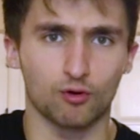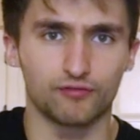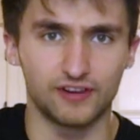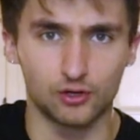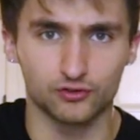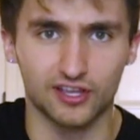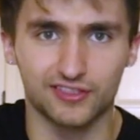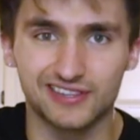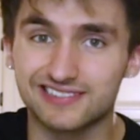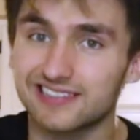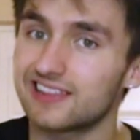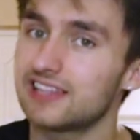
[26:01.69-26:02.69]
more videos like
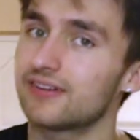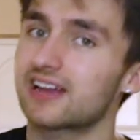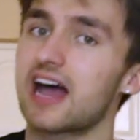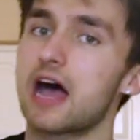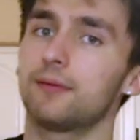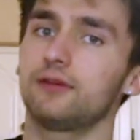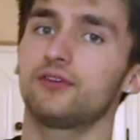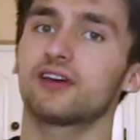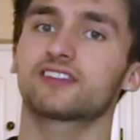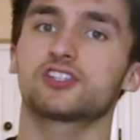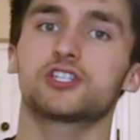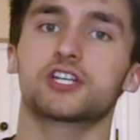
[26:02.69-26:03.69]
this, and leave a comment if you
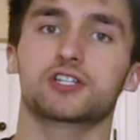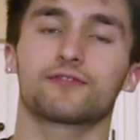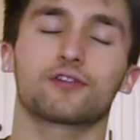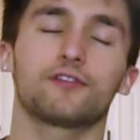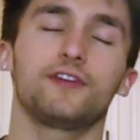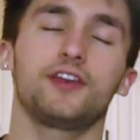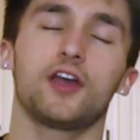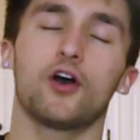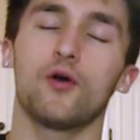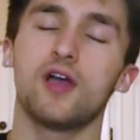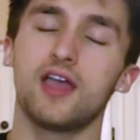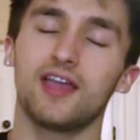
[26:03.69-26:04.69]
got a suggestion for a
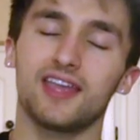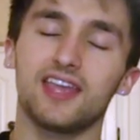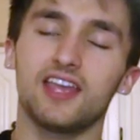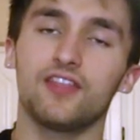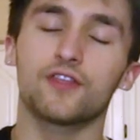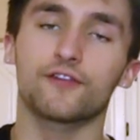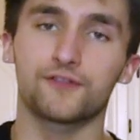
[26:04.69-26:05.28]
video in the